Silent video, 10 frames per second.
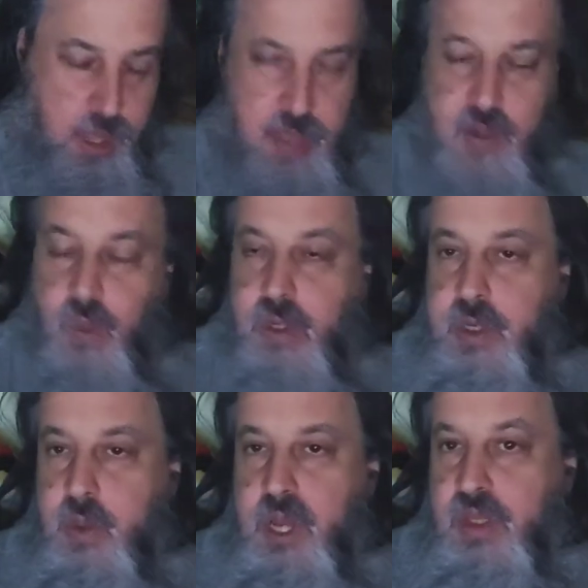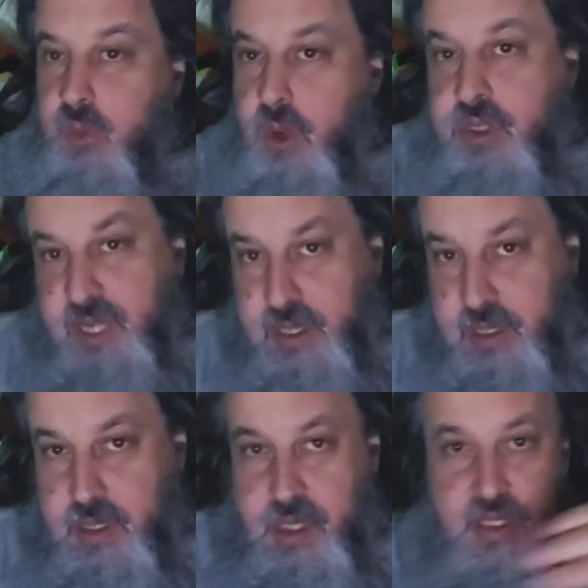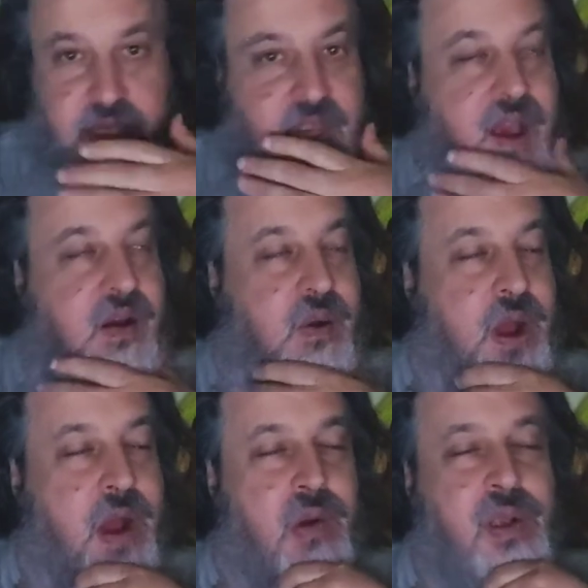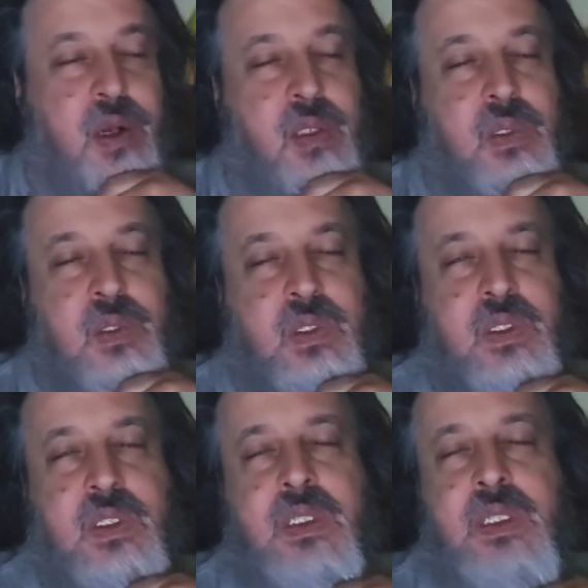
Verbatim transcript: and then work your way towards it and see how it goes.